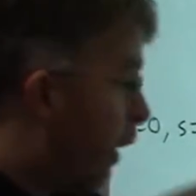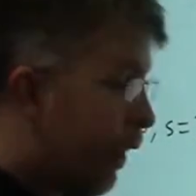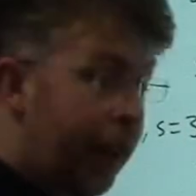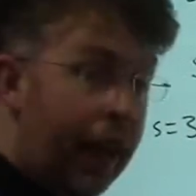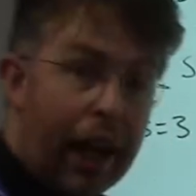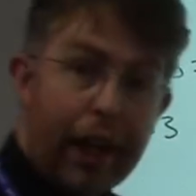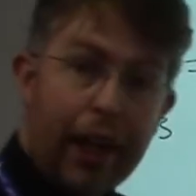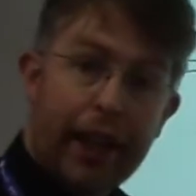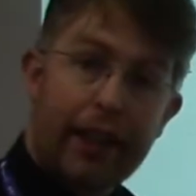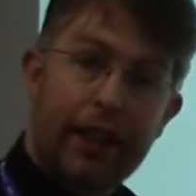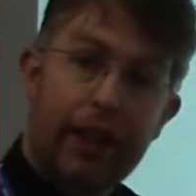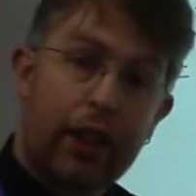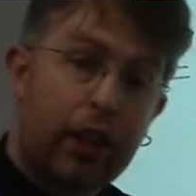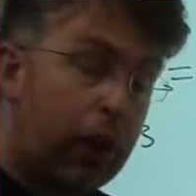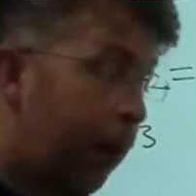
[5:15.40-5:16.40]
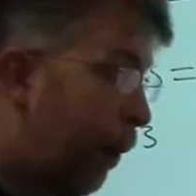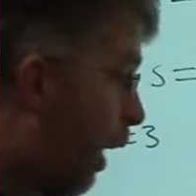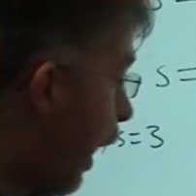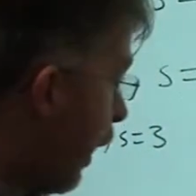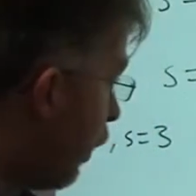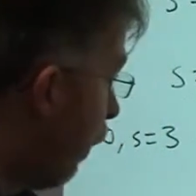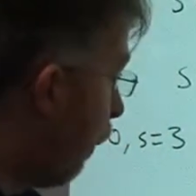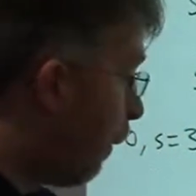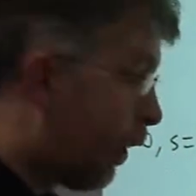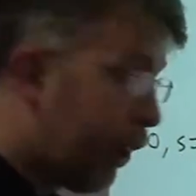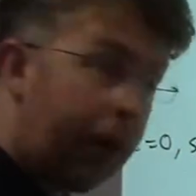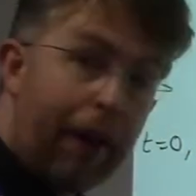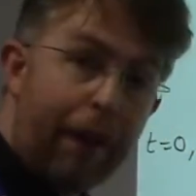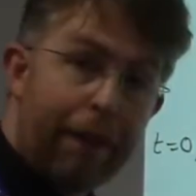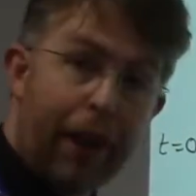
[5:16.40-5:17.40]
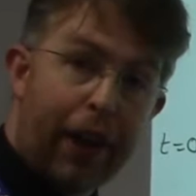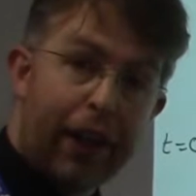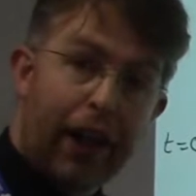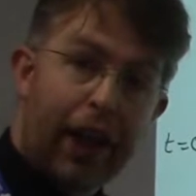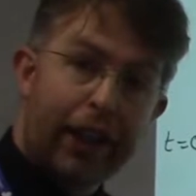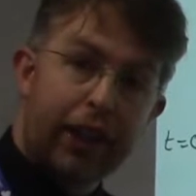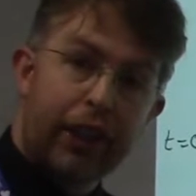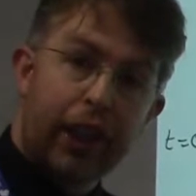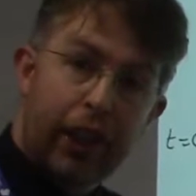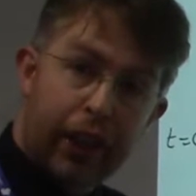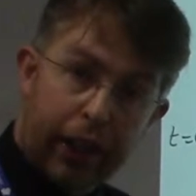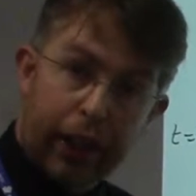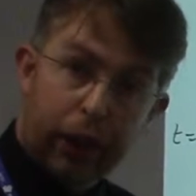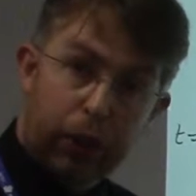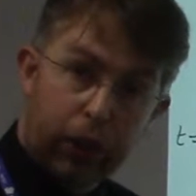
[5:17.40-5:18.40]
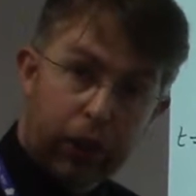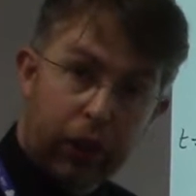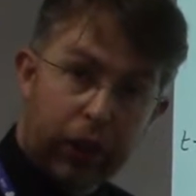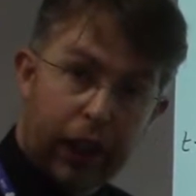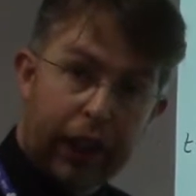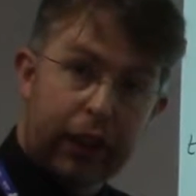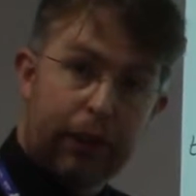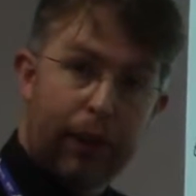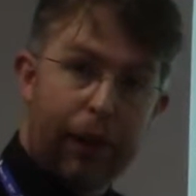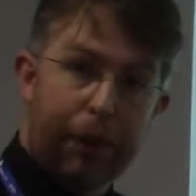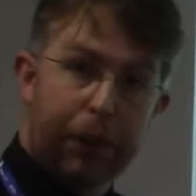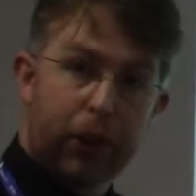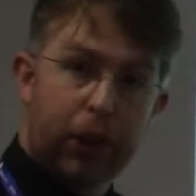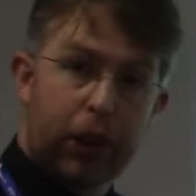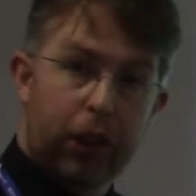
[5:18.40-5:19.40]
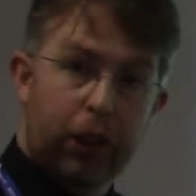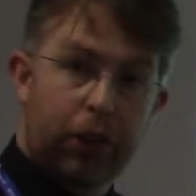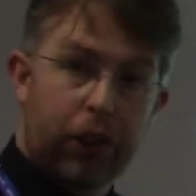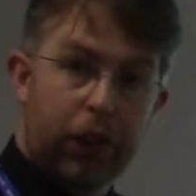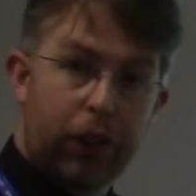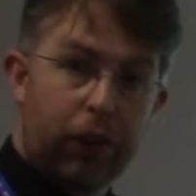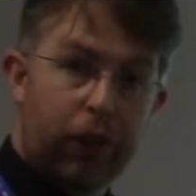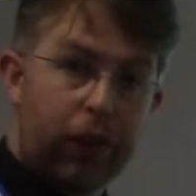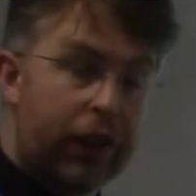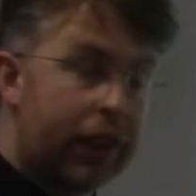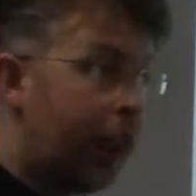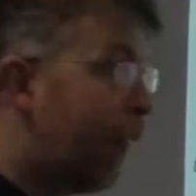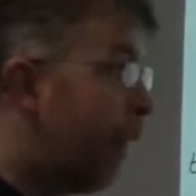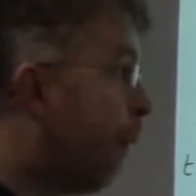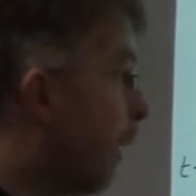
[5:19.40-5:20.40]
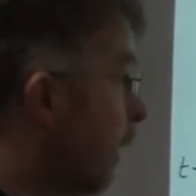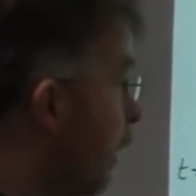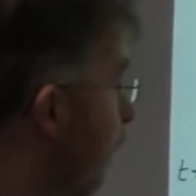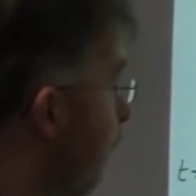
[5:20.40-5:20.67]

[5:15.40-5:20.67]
then you will end up with the correct final answer, and that's what you'll need to be able to do your assignment.